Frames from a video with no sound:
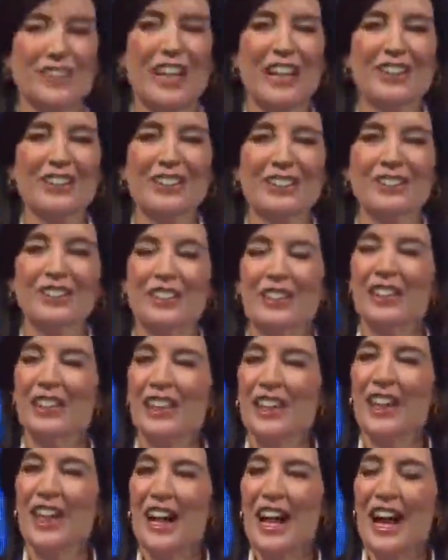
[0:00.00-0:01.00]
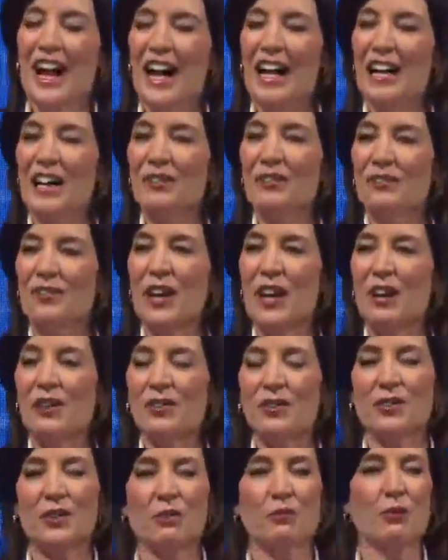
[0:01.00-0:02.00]
thank you, I have
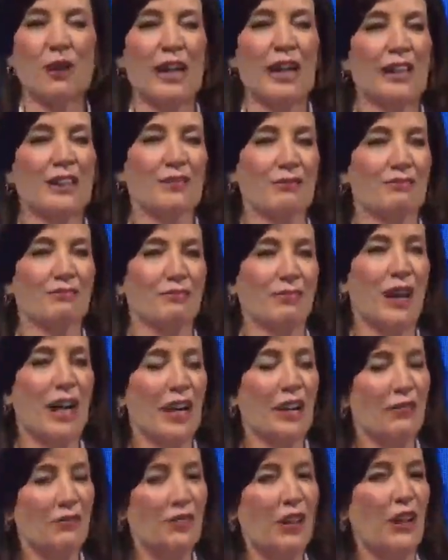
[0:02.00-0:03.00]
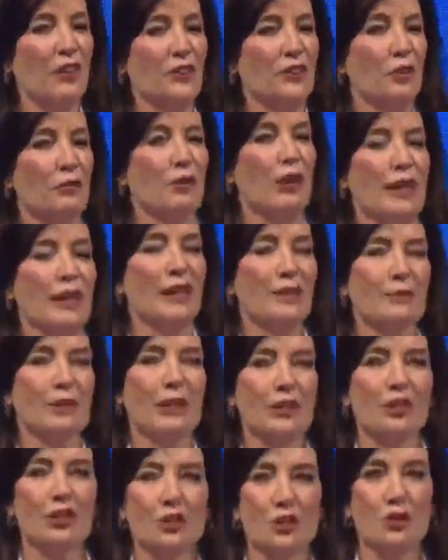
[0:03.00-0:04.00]
felt the weight, I have felt the weight on
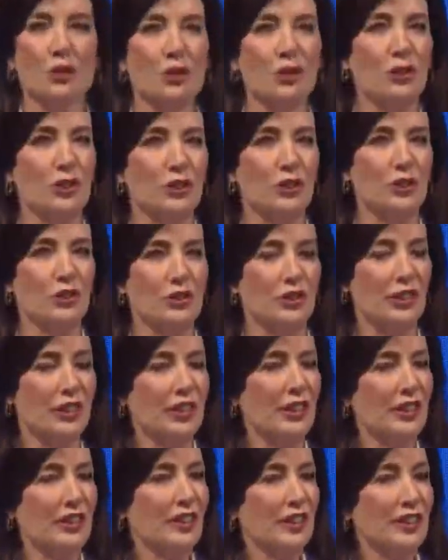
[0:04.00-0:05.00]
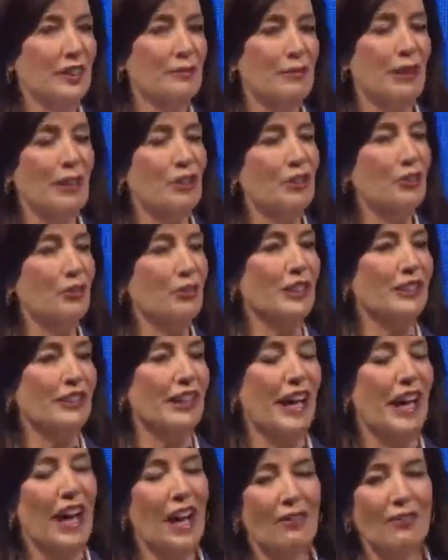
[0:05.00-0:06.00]
my shoulders to make sure
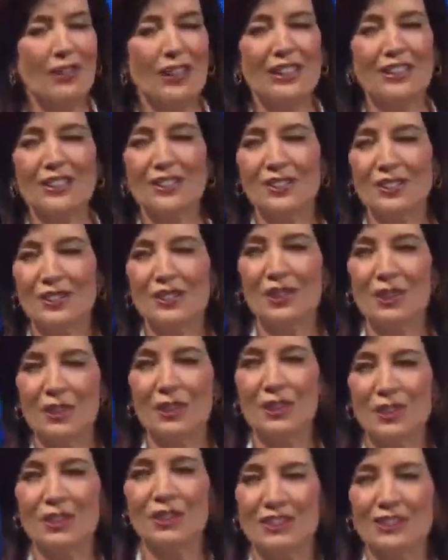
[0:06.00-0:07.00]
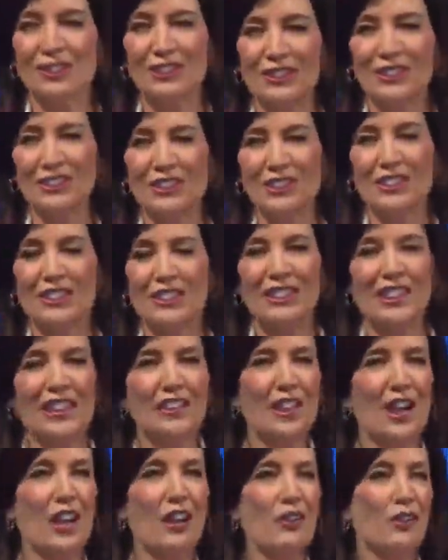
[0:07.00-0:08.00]
that every little girl
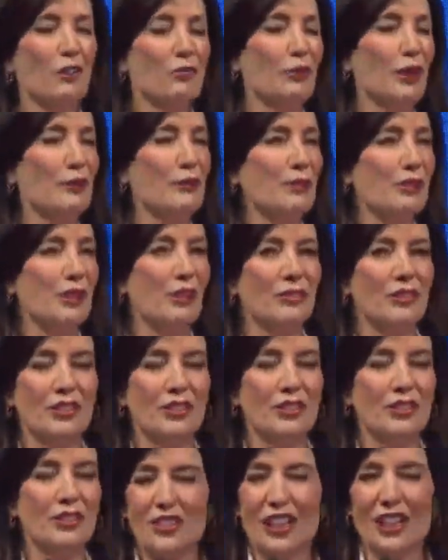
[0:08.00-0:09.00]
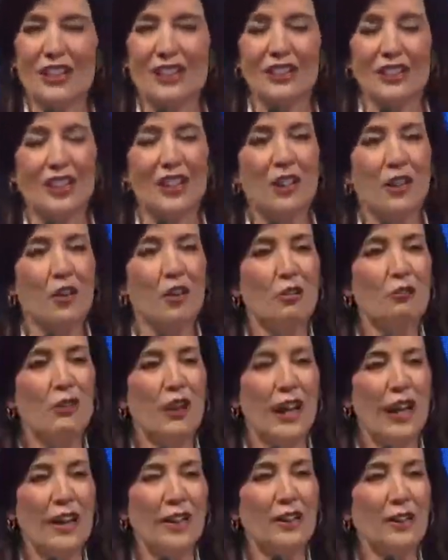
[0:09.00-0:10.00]
and all the women of the state who've
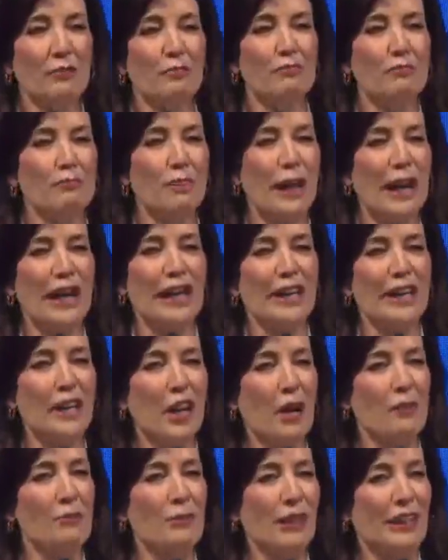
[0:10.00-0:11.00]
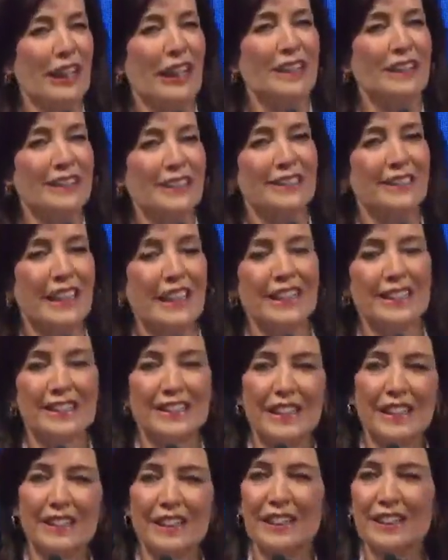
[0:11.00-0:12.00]
had to bang up against glass
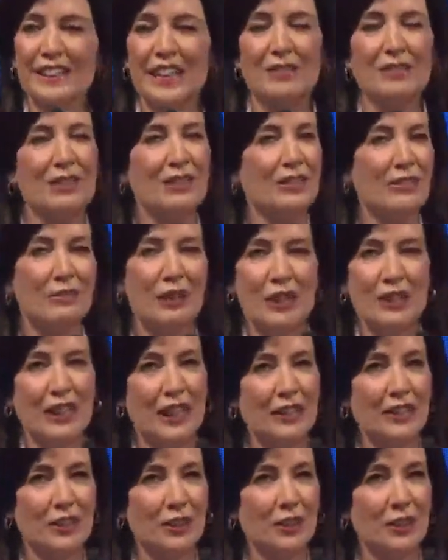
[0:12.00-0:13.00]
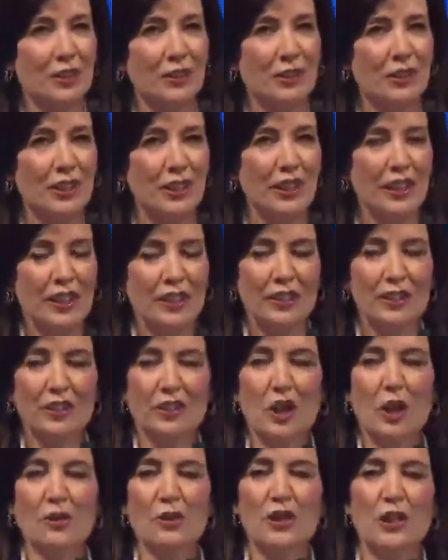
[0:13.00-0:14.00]
ceilings everywhere they turn
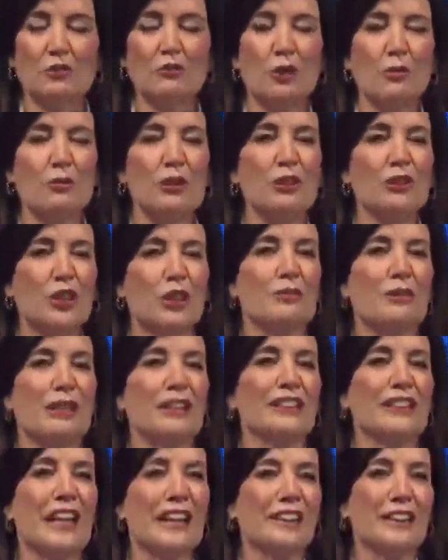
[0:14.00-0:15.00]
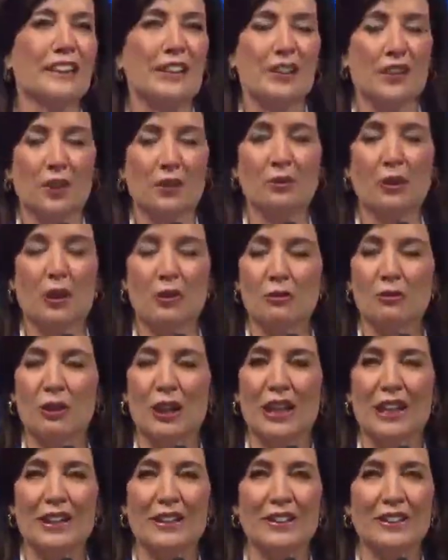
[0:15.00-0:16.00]
to know that a woman could be elected in her own
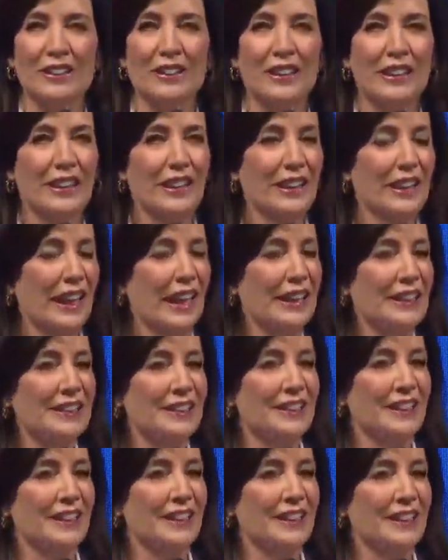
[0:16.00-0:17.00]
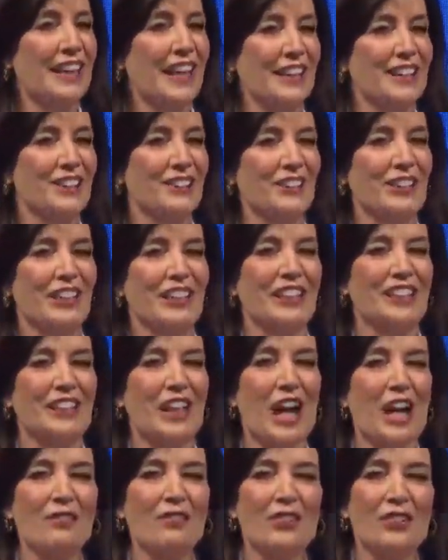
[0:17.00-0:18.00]
right and successfully
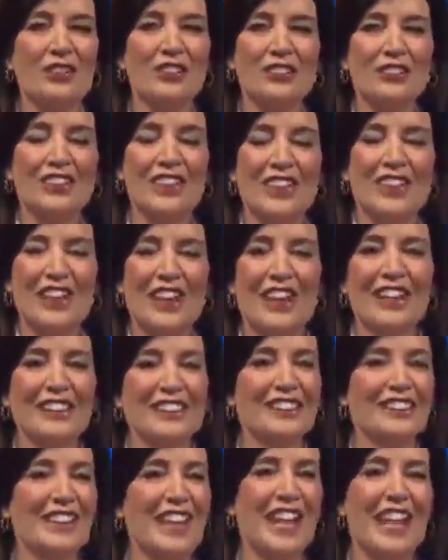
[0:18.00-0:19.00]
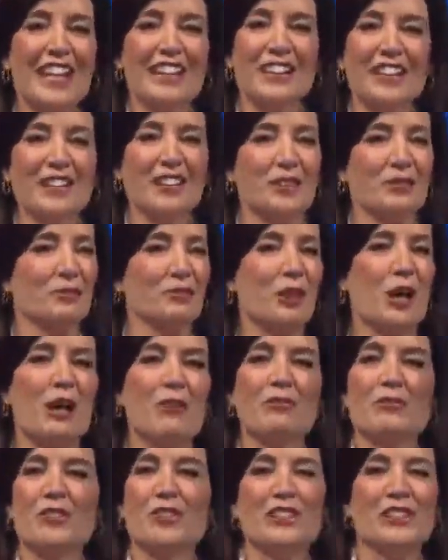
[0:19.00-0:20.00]
govern a state as
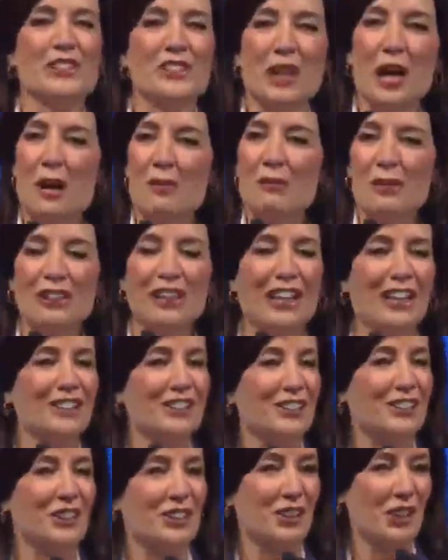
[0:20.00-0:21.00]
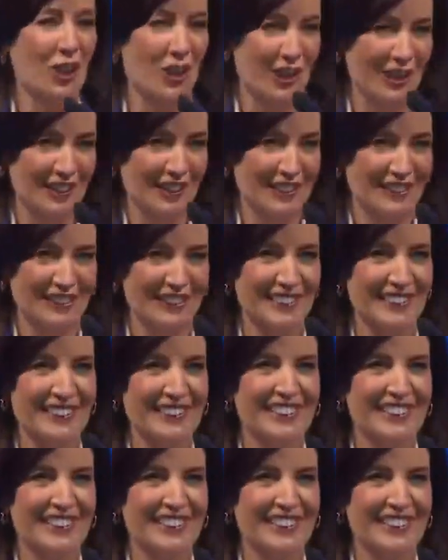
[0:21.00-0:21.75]
rough and tumble as New York.